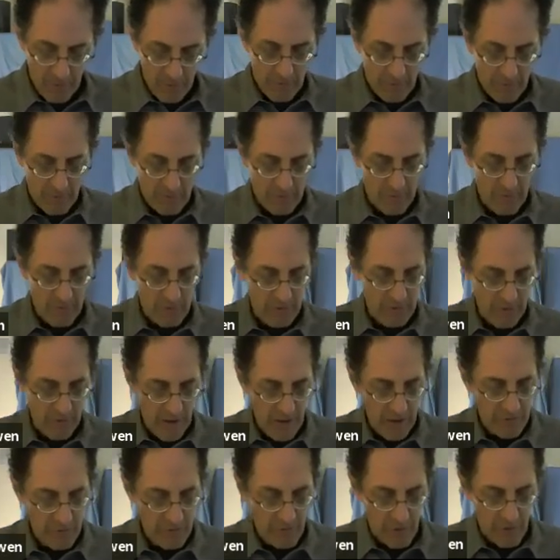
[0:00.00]
So to
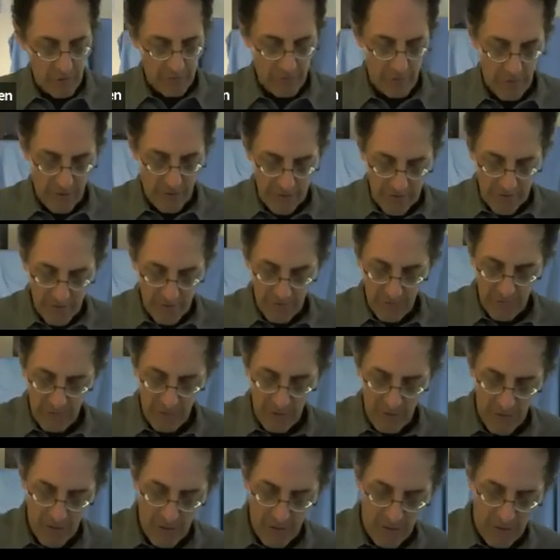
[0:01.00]
answer all those questions,
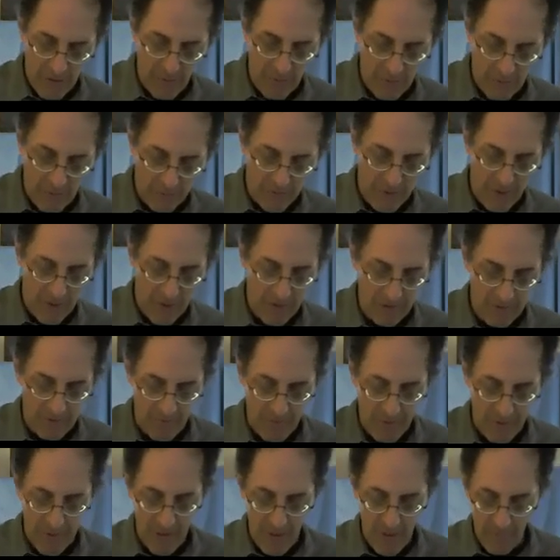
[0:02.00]
we plug in some
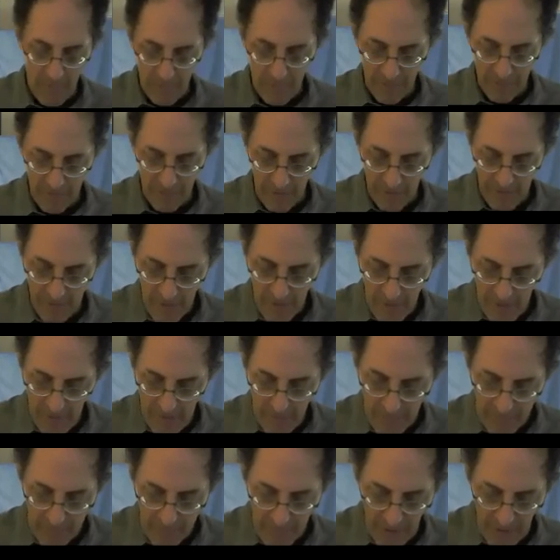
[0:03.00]
of the numbers here.
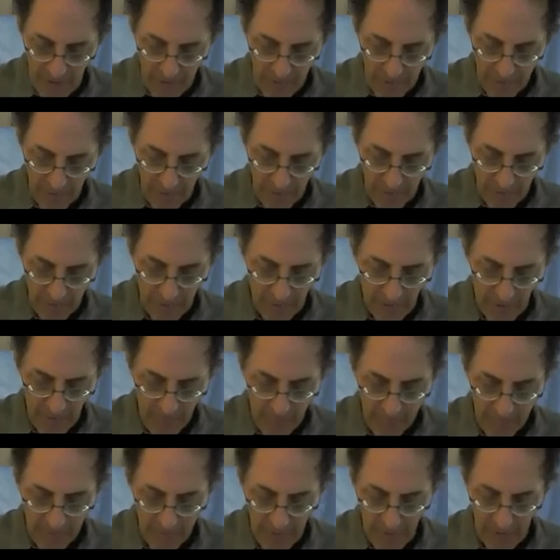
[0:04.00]
And the first
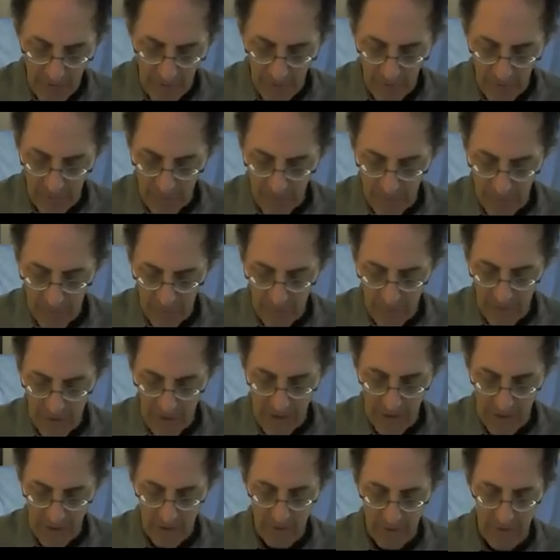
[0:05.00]
thing is
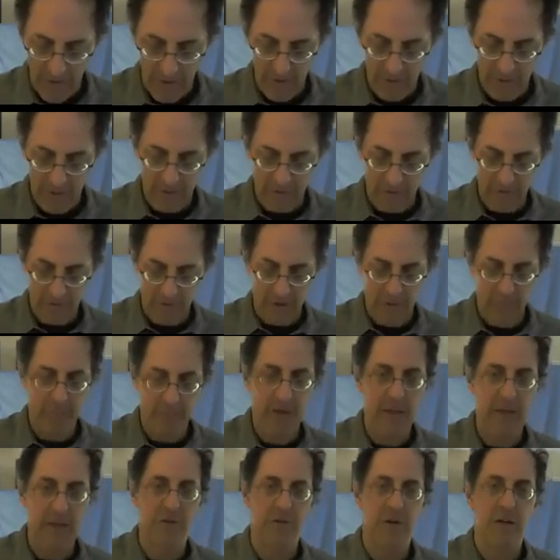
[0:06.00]
calculating this
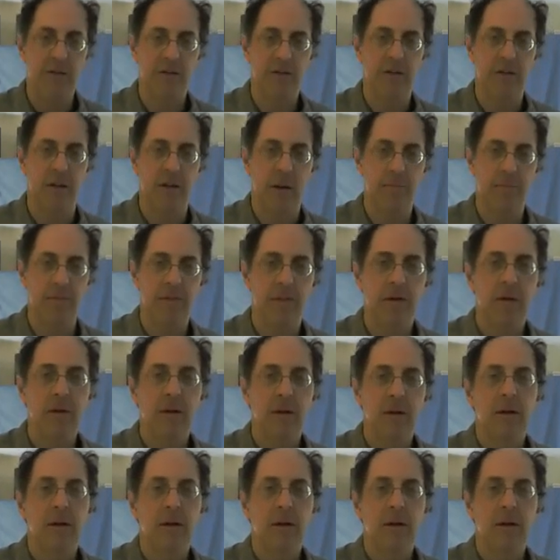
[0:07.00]
penetration depth.